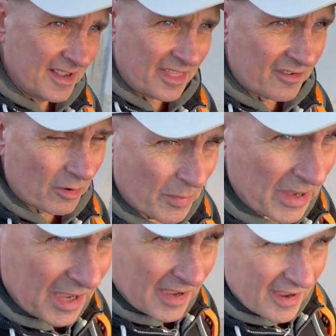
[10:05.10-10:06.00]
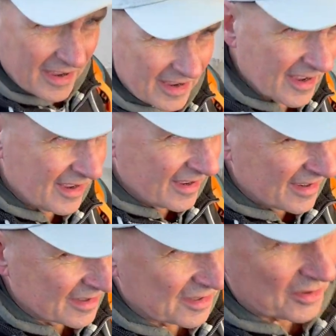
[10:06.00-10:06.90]
The rugby,
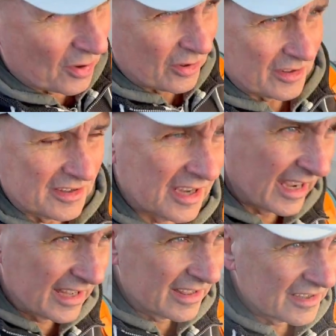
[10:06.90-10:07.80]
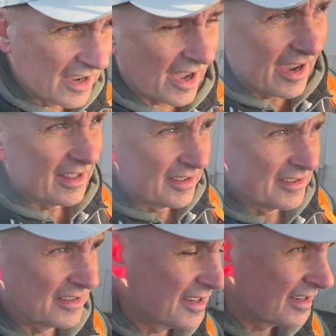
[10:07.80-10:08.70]
Scotland, England,
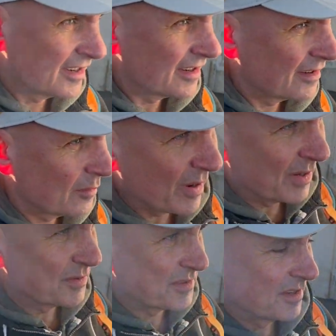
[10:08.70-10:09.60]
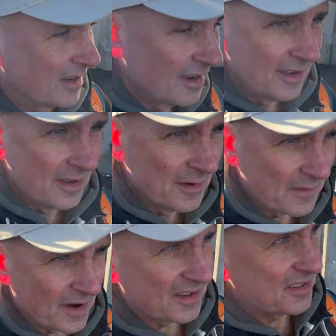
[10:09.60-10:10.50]
Ireland, Wales,
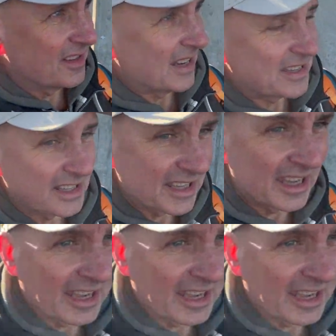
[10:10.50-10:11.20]
France and Italy.